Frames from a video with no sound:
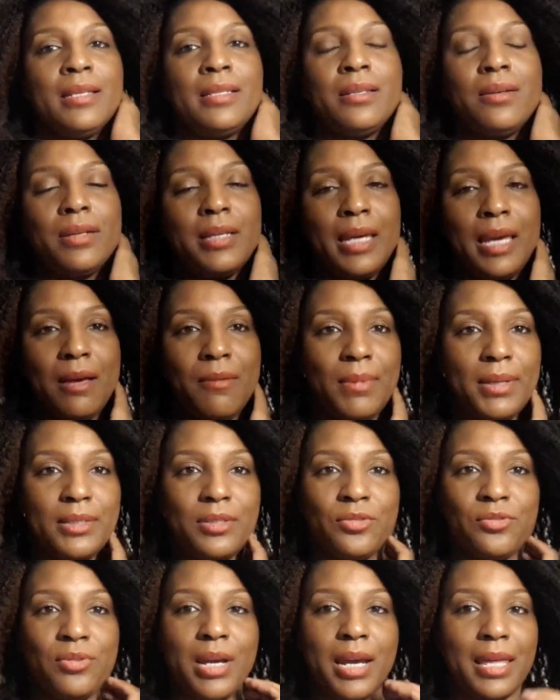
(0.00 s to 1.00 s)
So can't wait
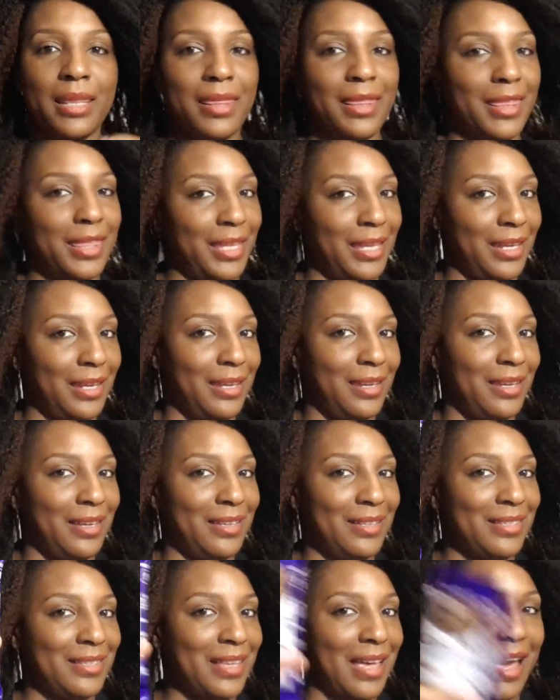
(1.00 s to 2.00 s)
to try
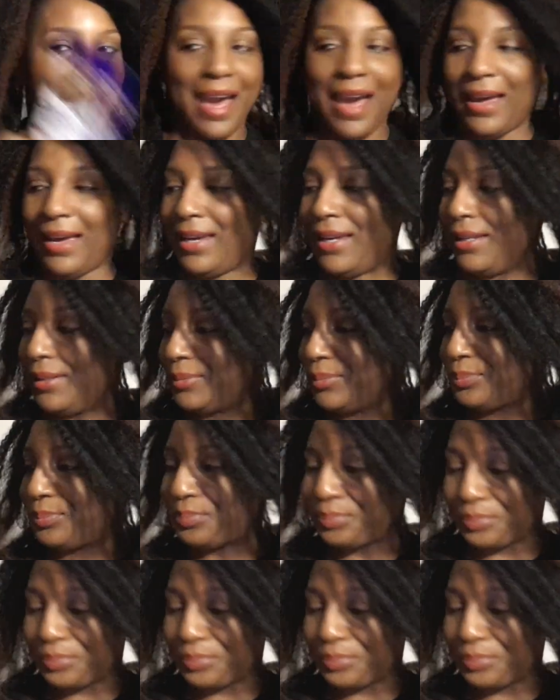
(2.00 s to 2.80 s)
this. I